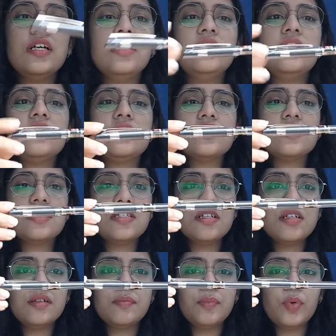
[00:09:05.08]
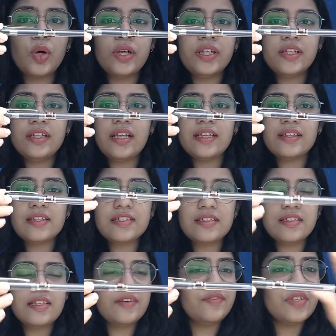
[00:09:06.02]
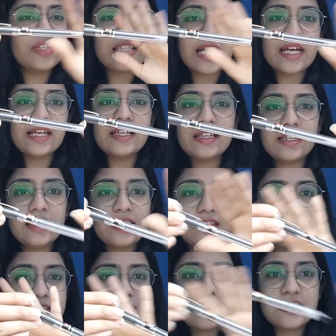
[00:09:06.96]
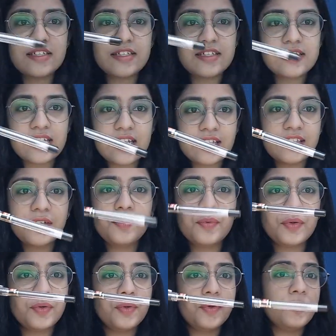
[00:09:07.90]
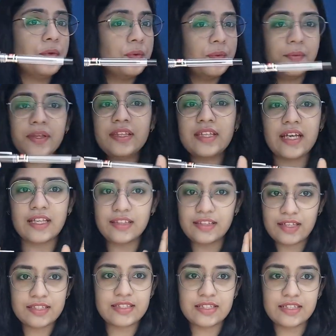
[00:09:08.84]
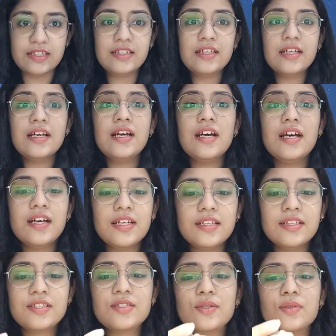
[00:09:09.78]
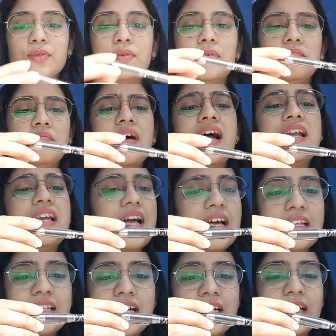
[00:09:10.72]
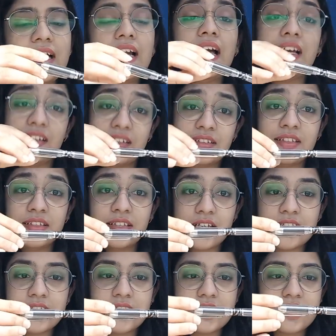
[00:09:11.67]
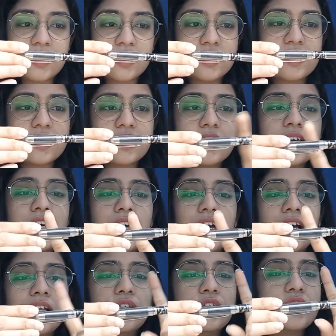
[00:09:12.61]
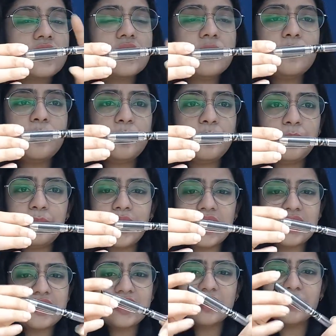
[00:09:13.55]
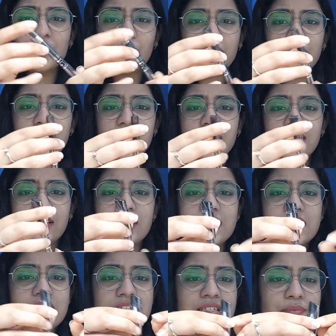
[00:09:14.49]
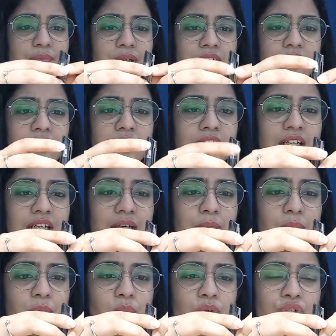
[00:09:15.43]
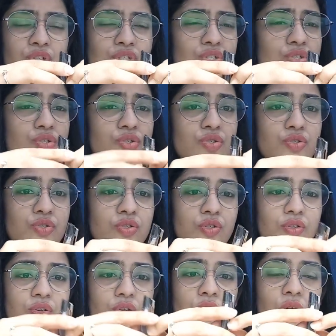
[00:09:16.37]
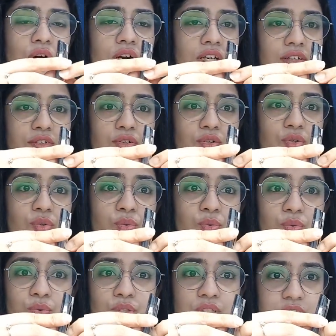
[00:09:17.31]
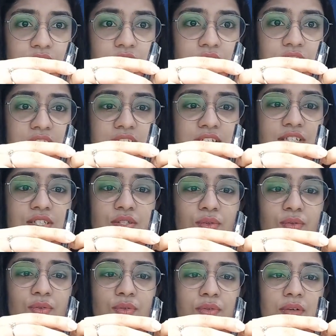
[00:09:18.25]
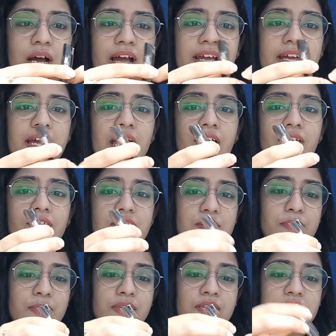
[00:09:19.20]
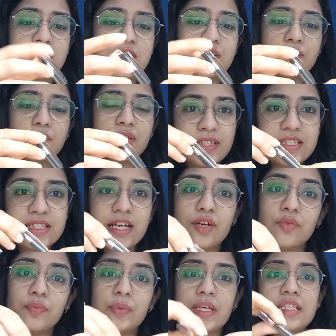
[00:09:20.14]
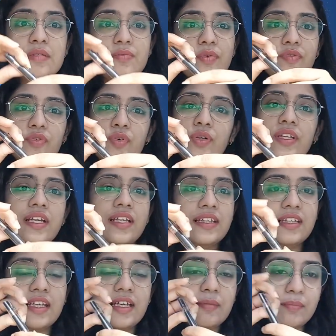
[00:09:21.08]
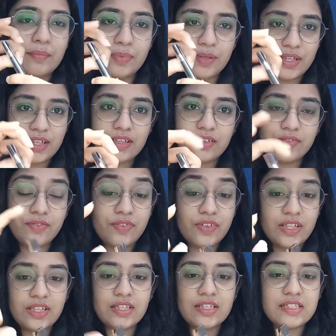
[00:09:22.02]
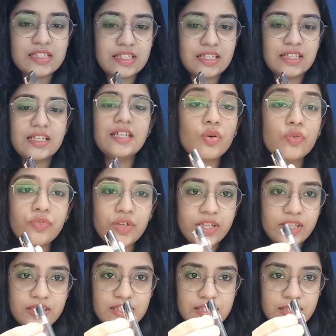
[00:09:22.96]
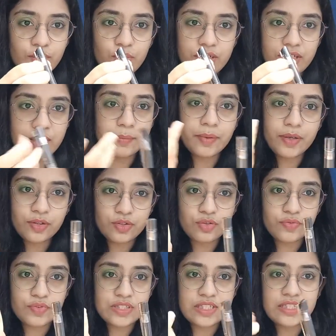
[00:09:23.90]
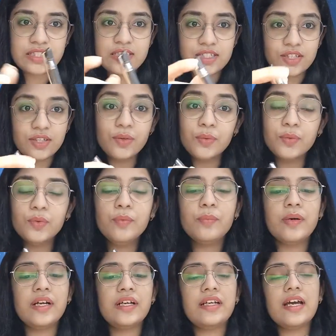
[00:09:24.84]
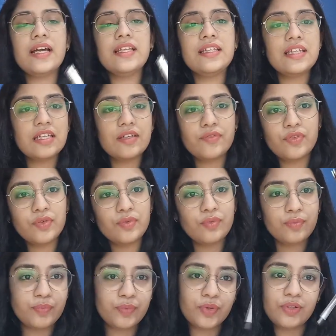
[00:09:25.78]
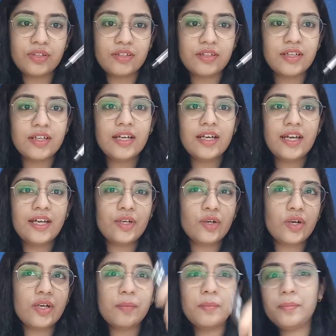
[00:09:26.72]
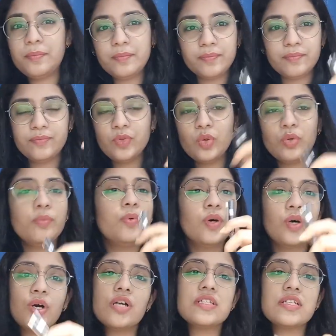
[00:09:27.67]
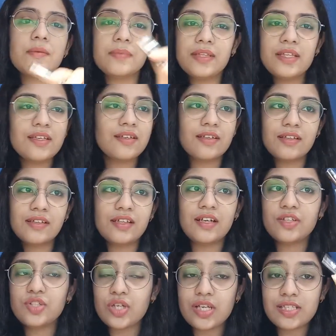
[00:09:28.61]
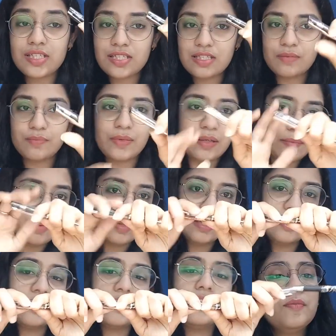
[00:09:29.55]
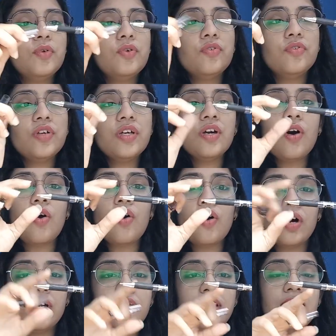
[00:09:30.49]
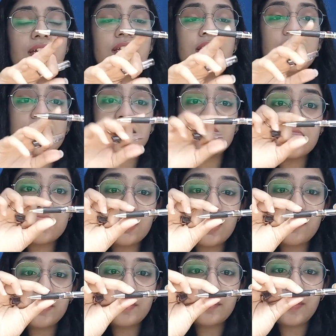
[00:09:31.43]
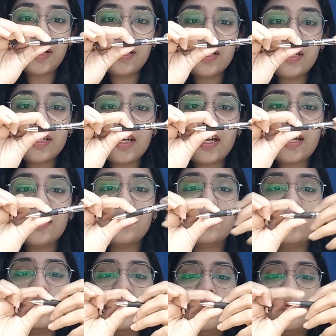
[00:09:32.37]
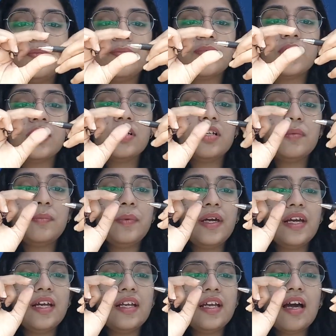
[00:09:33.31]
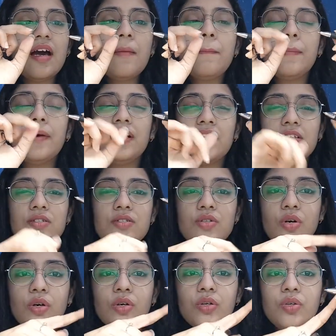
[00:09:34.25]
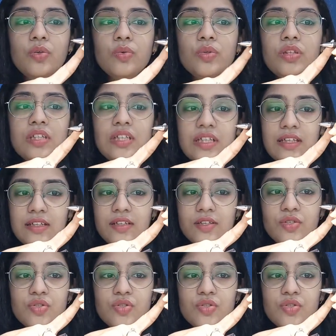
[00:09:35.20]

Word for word: This is the body, like this, they've decided that this is the design that we're going to go with, and that's it. So I like that. I like consistency. This is the plastic body, and there's this metal clip which is not too sturdy. So I have experienced this with these kind of pens before, that they break very easily. So far it's holding up because obviously it's new, but I think if you put it on a notebook or something, there are chances it might break. Moving on, there is a rubber padding at the grip area, but it's not too thick.